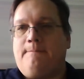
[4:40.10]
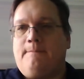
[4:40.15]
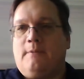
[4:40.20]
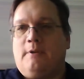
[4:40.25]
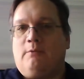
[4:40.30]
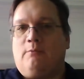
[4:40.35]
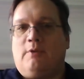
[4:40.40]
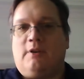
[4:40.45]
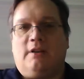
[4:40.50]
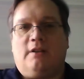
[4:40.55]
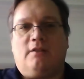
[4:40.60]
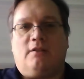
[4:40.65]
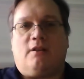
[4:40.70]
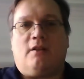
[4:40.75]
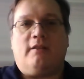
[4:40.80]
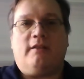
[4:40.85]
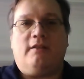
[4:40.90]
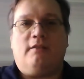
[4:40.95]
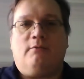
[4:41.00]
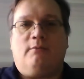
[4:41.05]
One could
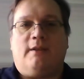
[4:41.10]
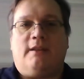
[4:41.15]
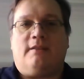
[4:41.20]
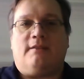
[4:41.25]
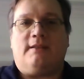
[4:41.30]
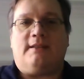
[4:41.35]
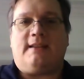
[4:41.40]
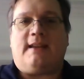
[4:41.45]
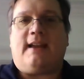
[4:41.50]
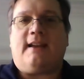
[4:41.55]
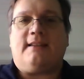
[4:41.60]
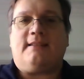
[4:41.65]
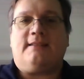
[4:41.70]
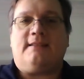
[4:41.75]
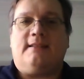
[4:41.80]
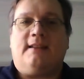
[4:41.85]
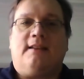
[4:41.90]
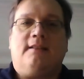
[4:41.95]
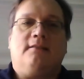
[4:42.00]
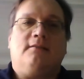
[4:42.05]
argue whether it's
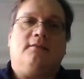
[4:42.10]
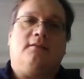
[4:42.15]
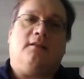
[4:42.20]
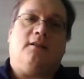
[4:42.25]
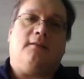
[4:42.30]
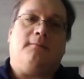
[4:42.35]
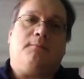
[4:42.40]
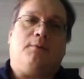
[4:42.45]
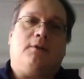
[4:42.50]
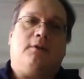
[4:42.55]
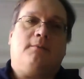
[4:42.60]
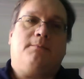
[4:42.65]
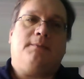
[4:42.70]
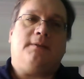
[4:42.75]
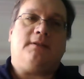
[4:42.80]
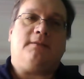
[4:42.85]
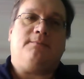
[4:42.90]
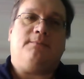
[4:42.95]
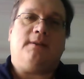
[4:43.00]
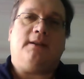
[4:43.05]
accidental or on
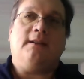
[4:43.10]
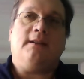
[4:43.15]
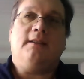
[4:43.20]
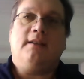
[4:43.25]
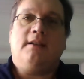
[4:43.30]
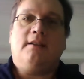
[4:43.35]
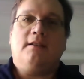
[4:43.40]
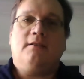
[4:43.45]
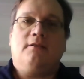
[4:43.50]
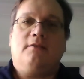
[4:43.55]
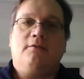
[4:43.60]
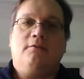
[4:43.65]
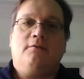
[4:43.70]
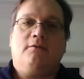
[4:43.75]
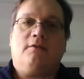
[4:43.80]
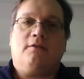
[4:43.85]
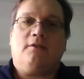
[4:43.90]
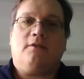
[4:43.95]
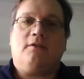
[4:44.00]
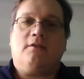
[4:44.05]
purpose, but
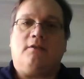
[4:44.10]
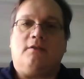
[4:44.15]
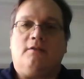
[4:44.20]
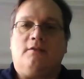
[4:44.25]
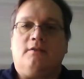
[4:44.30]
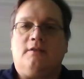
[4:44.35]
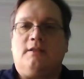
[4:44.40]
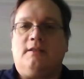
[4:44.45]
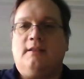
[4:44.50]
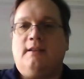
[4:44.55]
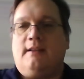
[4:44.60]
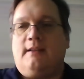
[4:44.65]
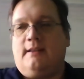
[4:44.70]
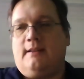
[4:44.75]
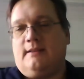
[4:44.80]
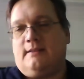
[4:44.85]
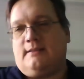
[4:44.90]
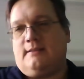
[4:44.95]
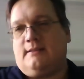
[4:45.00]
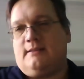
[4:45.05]
2/3
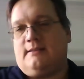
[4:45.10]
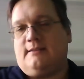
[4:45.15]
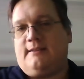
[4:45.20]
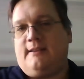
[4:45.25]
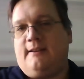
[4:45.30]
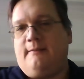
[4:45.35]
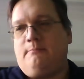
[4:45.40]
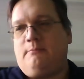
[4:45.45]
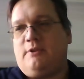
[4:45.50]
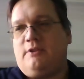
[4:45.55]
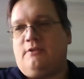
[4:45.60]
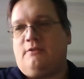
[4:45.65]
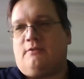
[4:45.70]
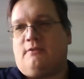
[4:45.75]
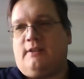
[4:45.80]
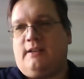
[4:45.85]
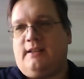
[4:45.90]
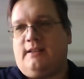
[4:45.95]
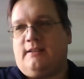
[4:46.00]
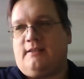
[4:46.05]
is the same
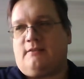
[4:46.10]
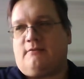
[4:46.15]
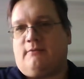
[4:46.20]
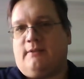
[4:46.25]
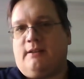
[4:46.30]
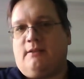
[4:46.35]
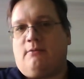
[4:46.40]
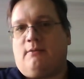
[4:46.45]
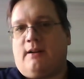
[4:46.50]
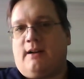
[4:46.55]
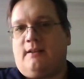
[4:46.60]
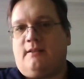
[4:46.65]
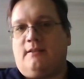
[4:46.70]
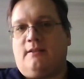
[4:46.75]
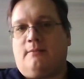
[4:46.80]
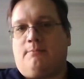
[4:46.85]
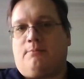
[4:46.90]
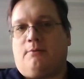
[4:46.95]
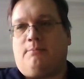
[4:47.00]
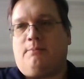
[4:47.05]
majority that's required to
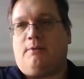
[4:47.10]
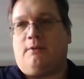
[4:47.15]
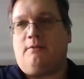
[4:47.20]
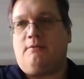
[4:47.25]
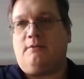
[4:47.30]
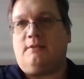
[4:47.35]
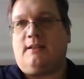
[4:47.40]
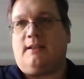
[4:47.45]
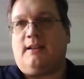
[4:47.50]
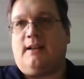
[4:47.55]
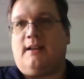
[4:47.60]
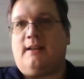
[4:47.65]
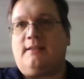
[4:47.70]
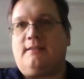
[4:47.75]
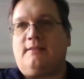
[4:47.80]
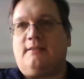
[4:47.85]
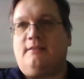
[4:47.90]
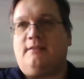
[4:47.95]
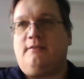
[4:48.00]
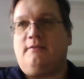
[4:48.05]
propose a
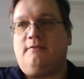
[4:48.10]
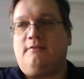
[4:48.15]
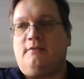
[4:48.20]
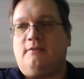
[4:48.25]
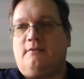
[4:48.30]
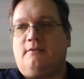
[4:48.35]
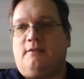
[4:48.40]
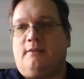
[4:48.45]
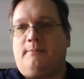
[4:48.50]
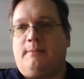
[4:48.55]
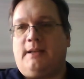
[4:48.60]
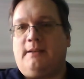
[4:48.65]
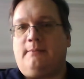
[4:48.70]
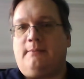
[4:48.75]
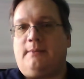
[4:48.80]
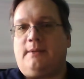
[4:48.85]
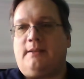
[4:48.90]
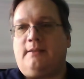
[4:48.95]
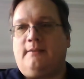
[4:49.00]
constitutional amendment.